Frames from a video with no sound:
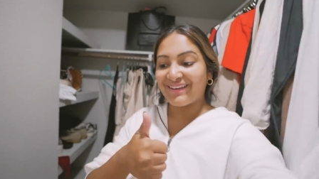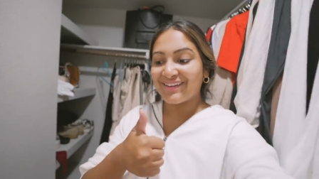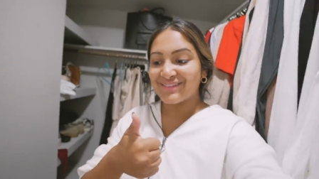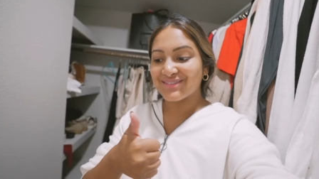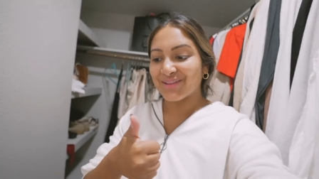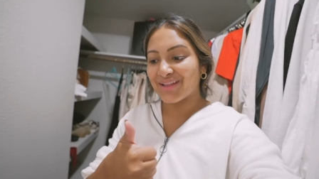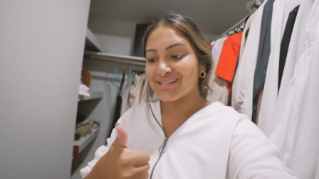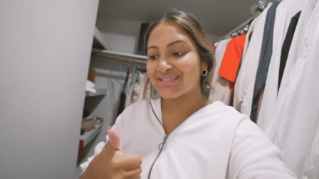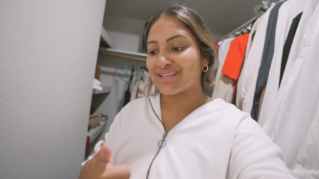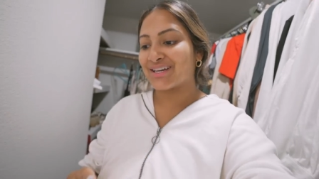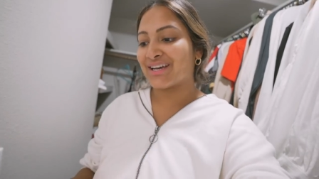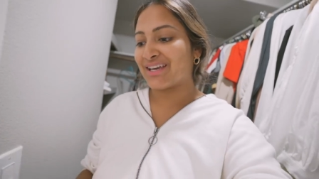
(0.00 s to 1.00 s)
so that's
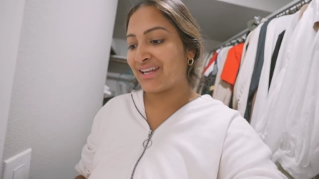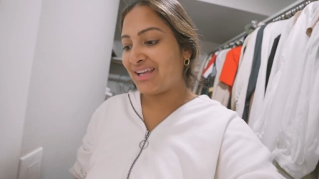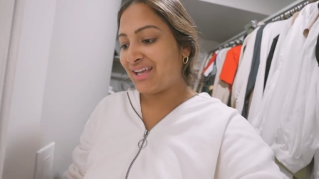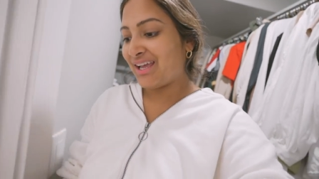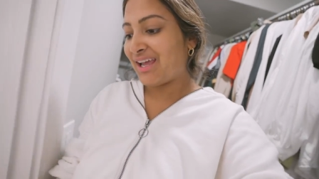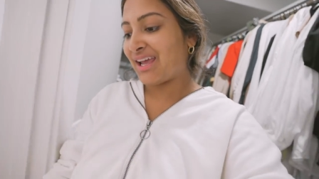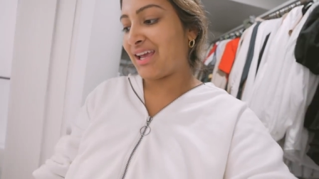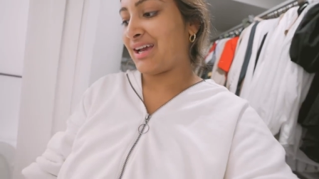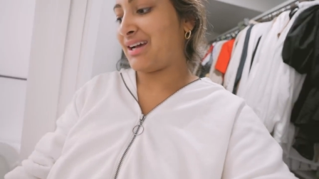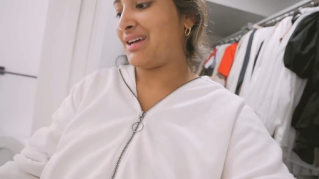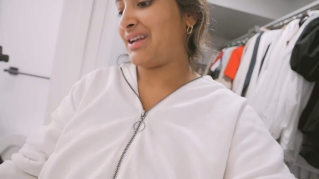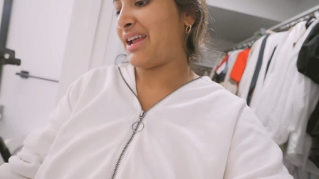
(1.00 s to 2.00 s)
good
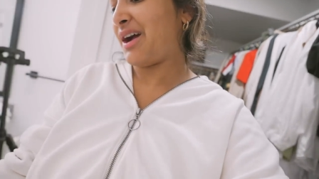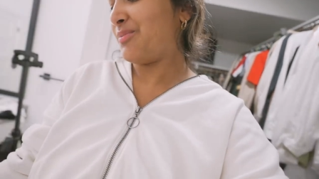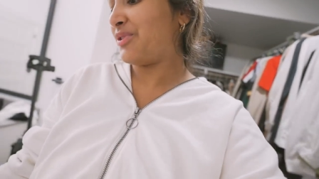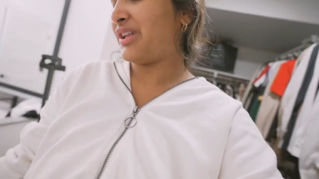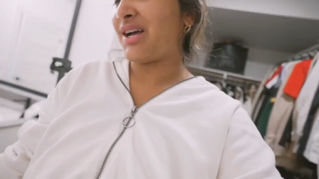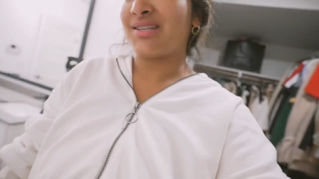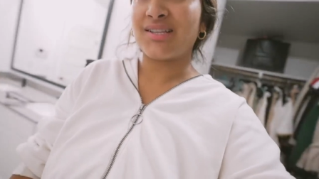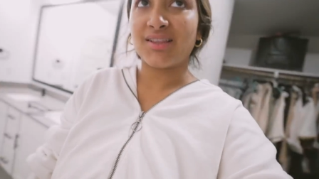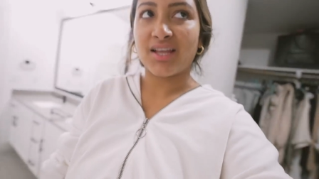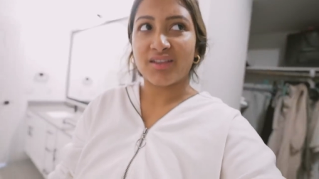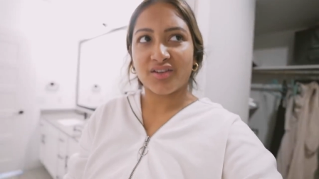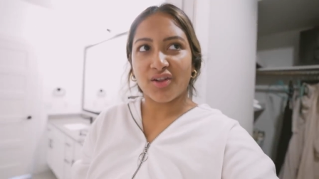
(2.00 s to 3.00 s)
and now i'm realizing
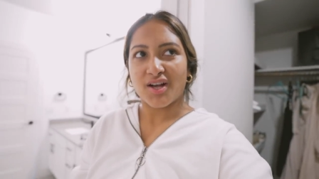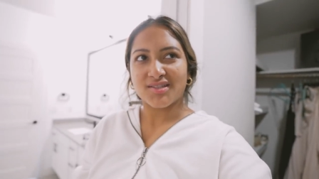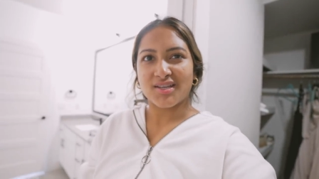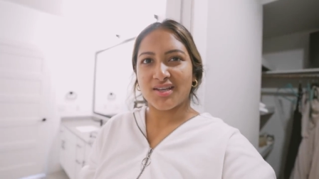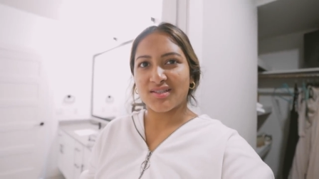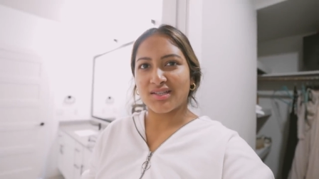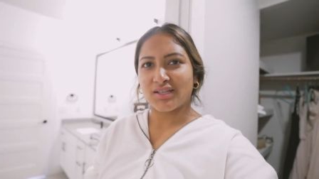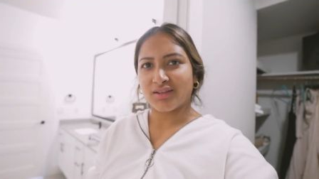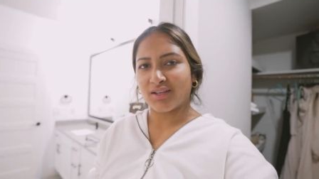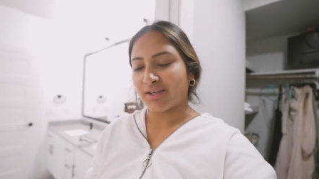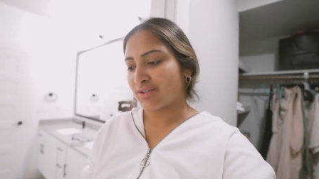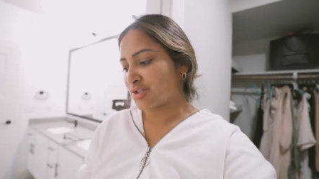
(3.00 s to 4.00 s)
that the closet isn't
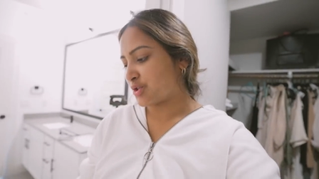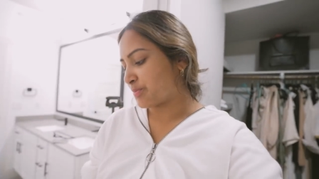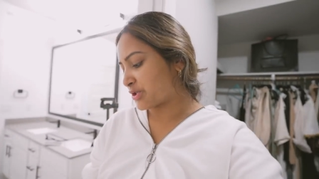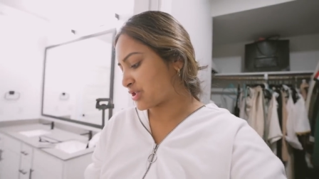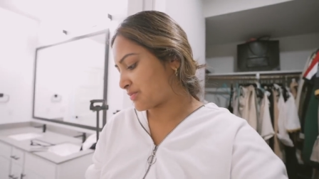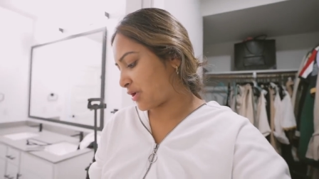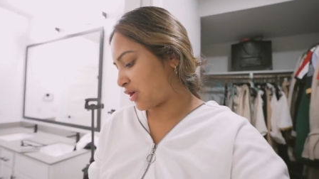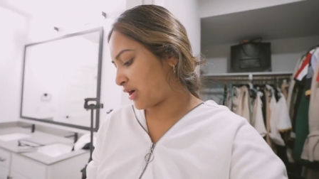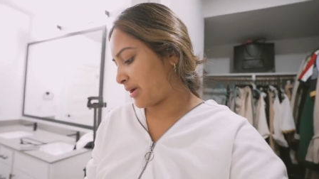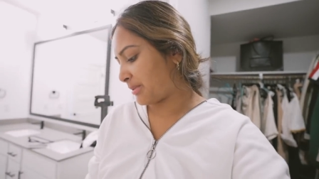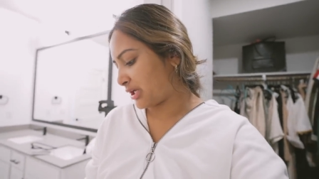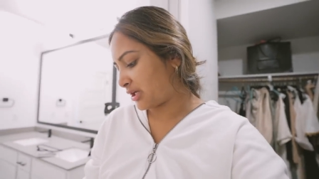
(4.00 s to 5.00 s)
like super small
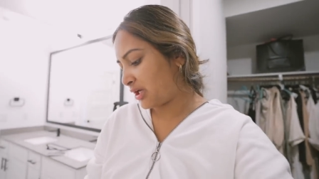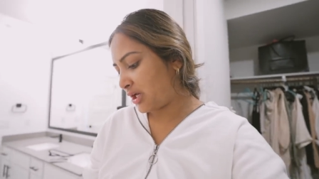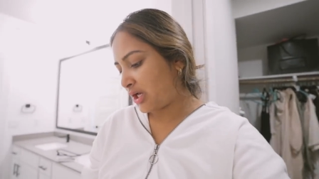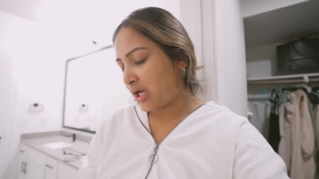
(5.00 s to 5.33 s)
i mean